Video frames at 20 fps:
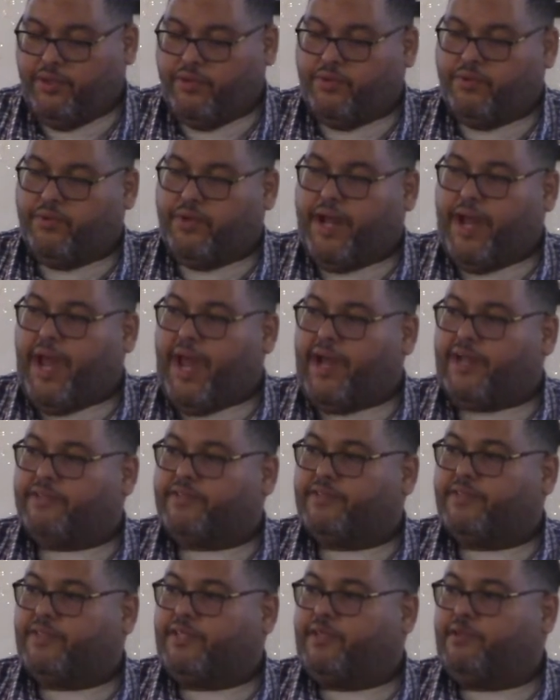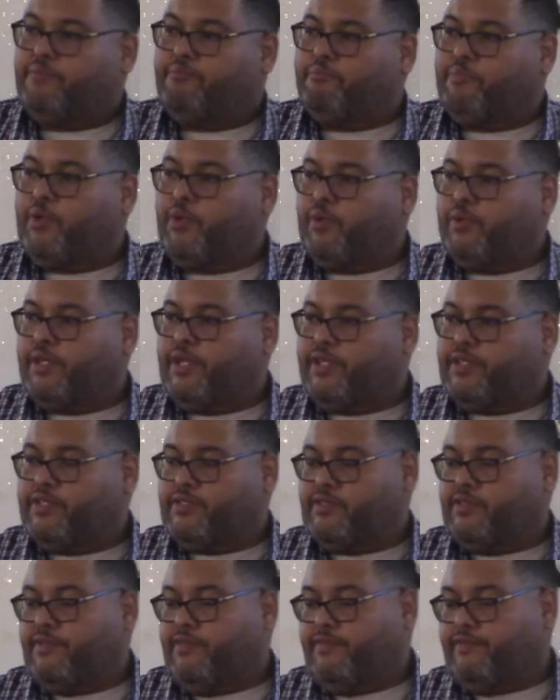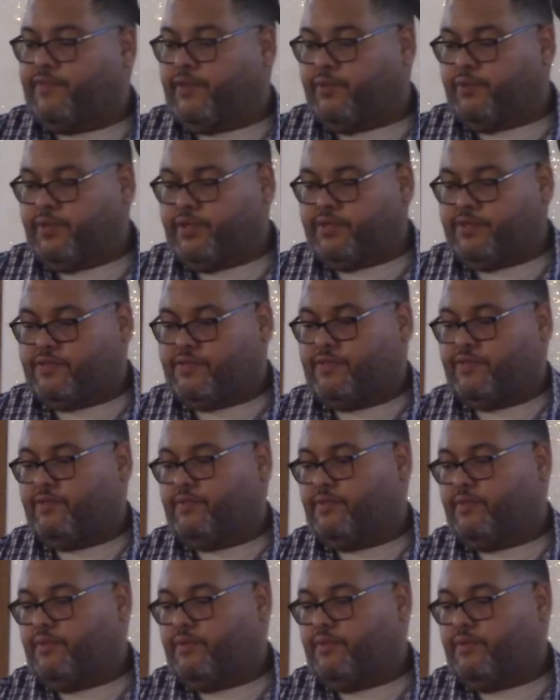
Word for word: who are actually Moloch's focus.